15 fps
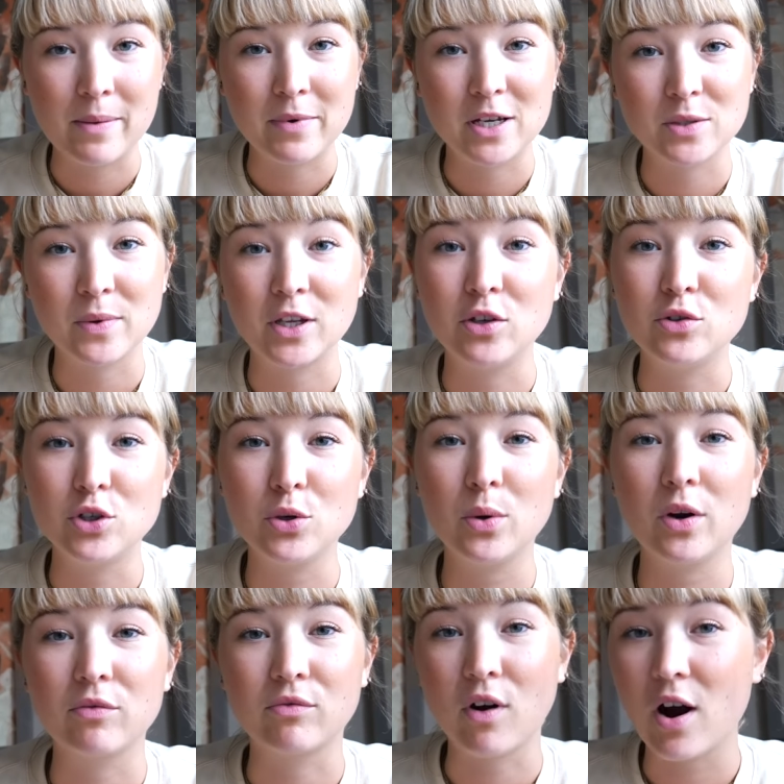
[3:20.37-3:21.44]
because when you do
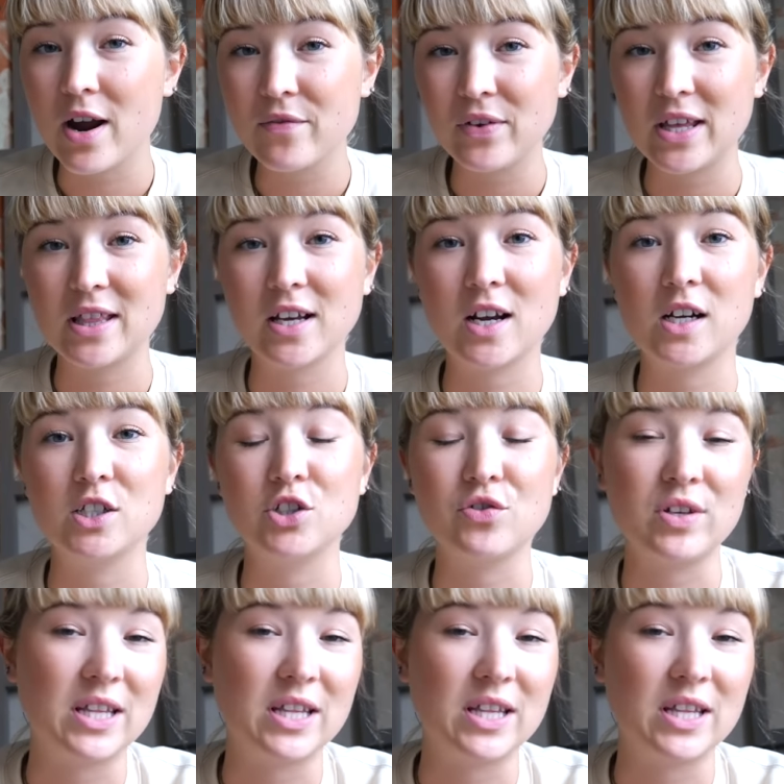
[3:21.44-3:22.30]
arrive in the country,